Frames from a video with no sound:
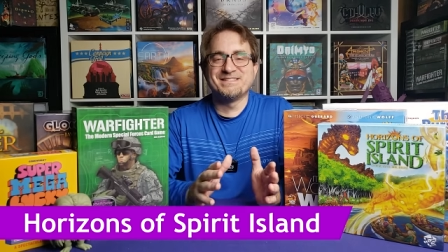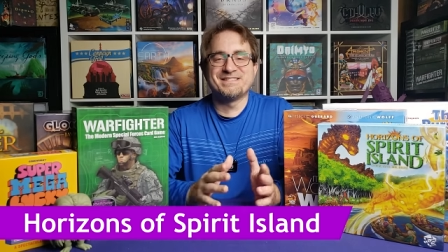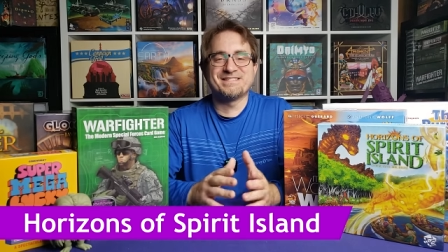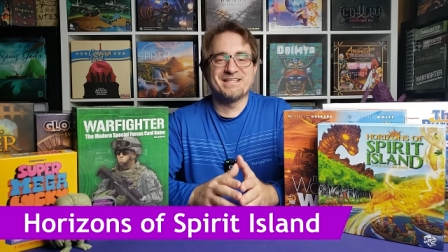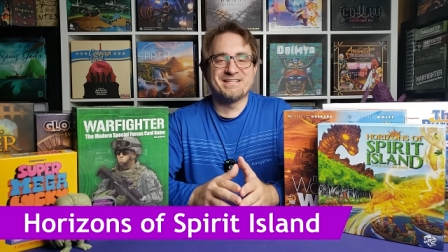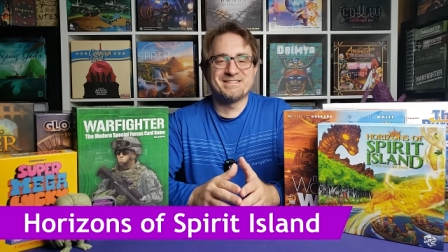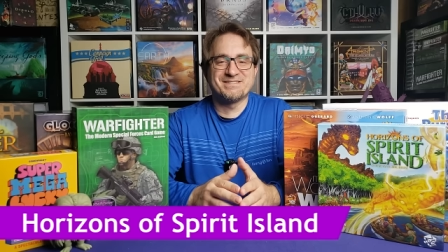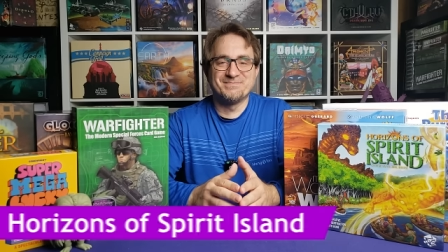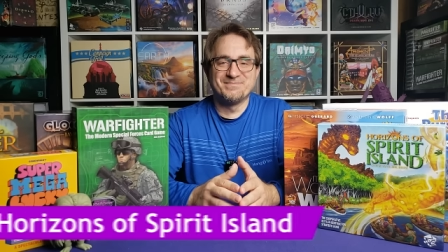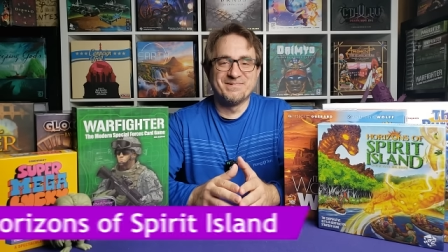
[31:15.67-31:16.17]

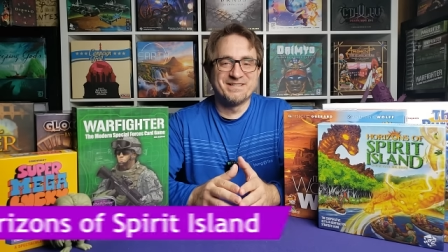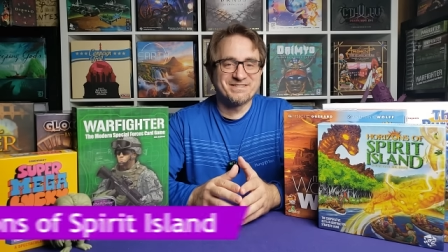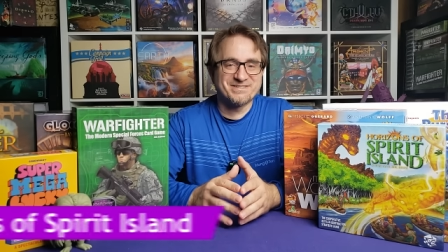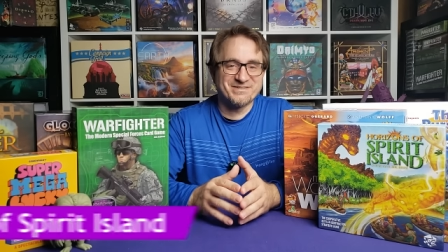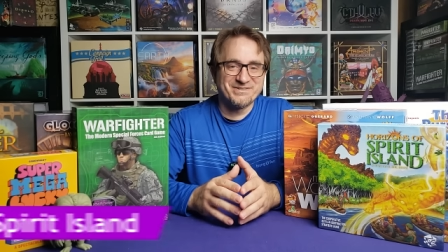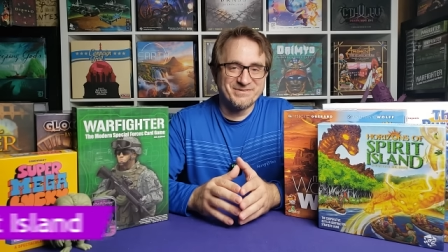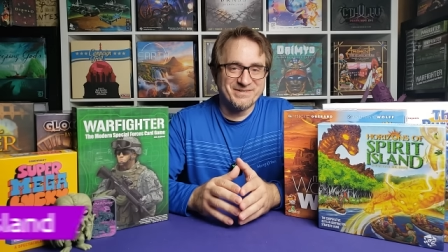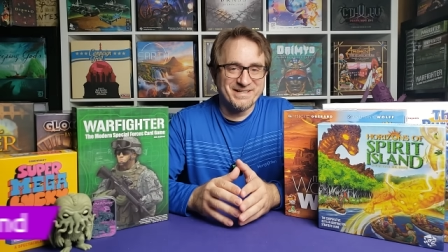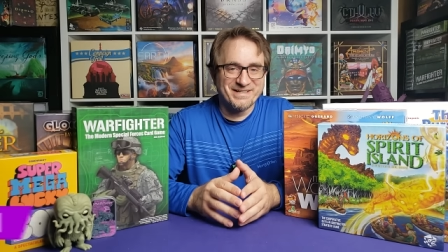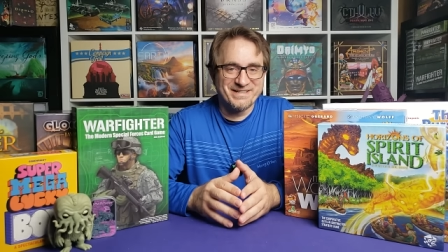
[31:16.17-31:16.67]
said too much
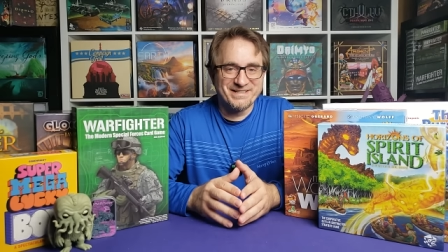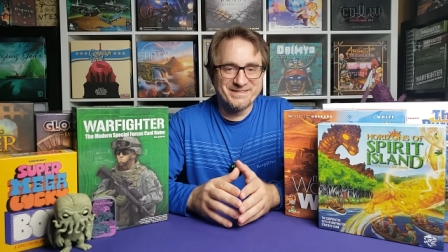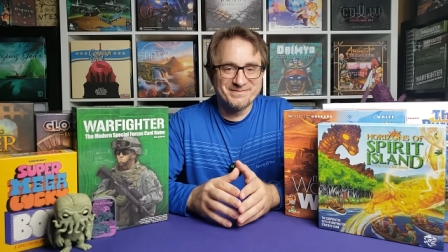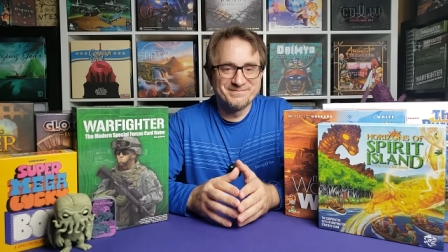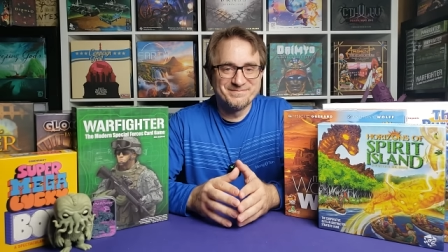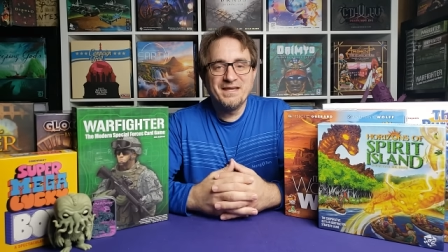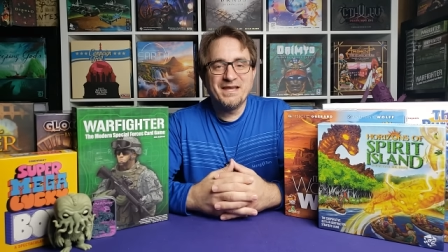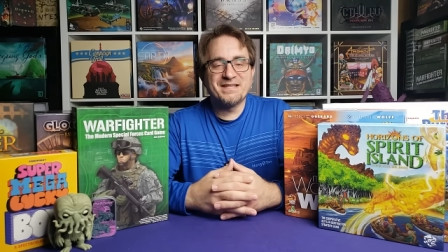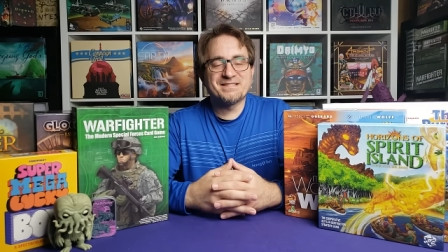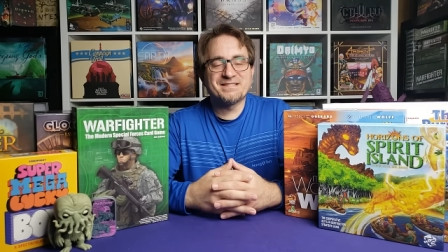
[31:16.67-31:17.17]
already.
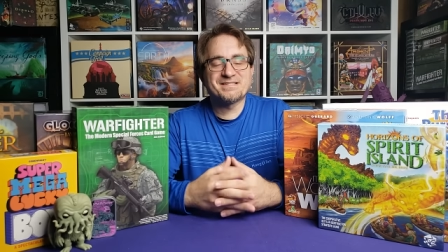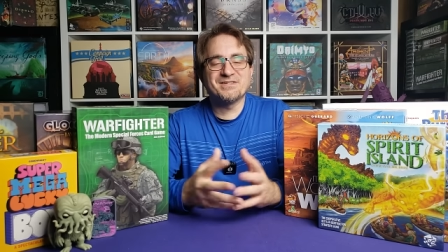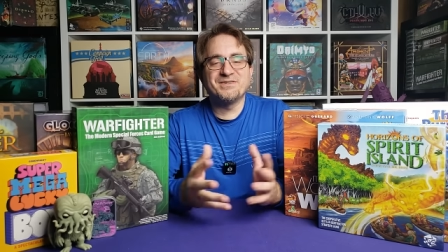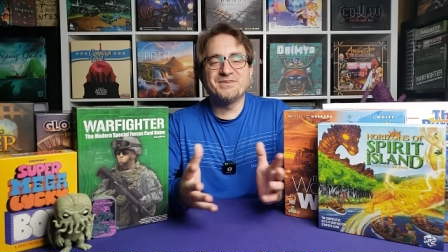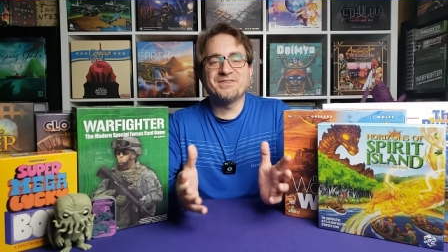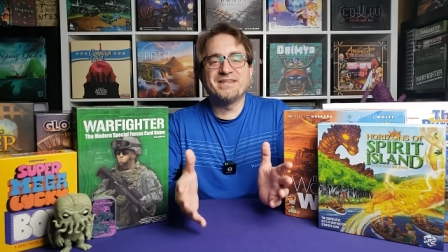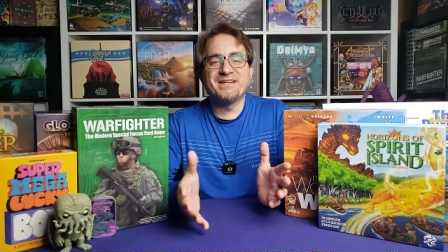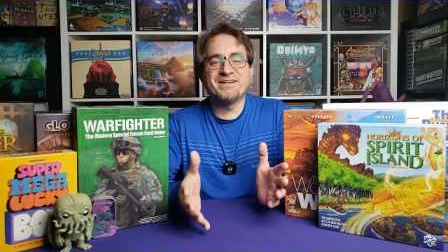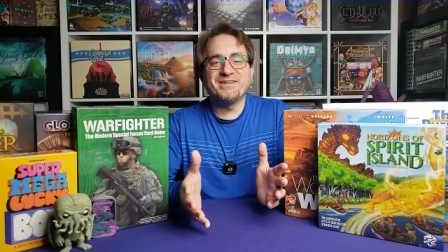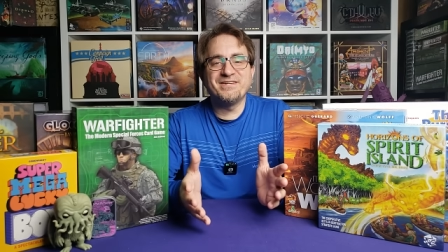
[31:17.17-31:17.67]
And
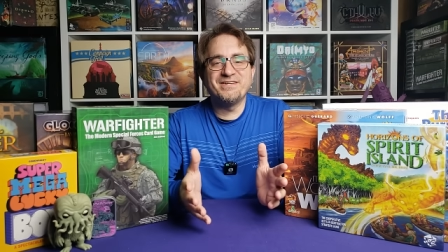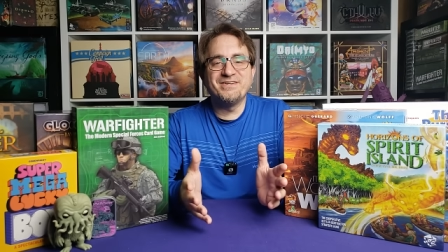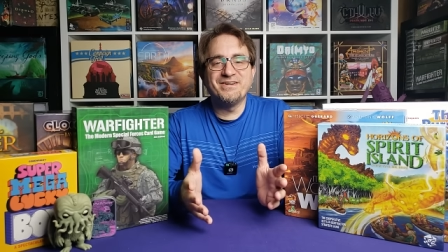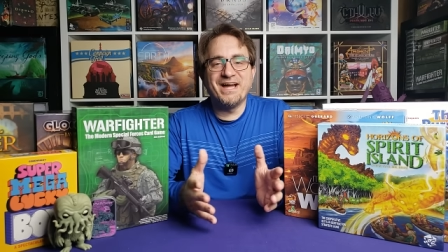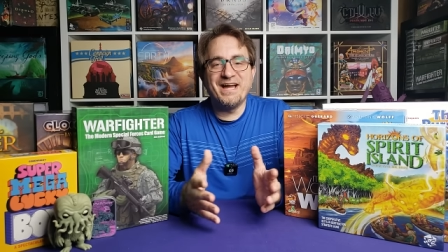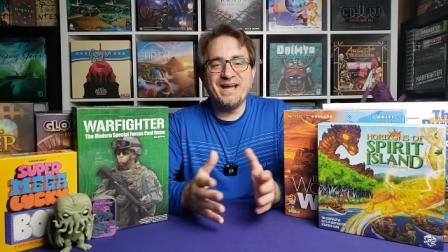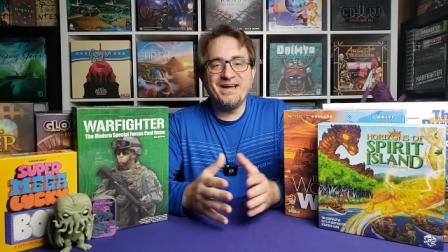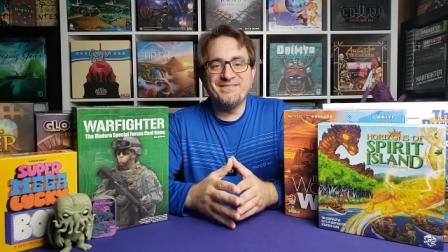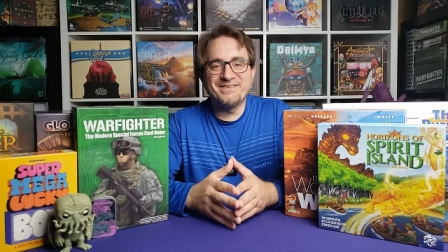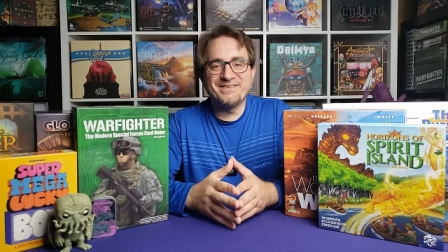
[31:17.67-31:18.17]
so there you
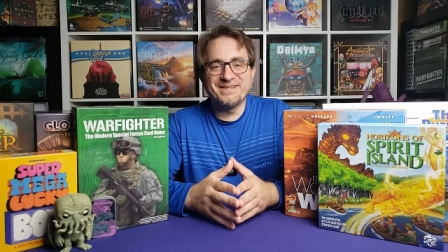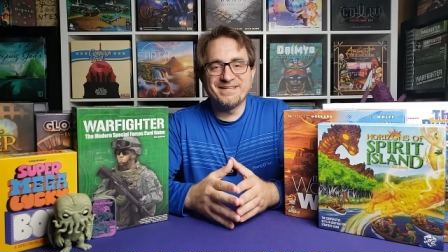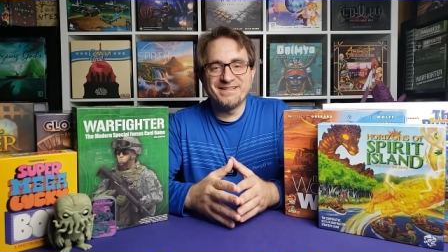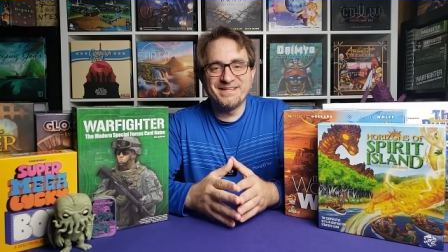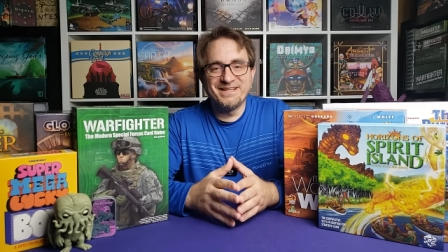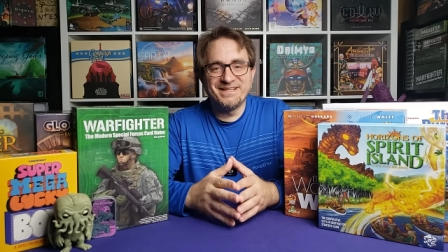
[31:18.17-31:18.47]
have it.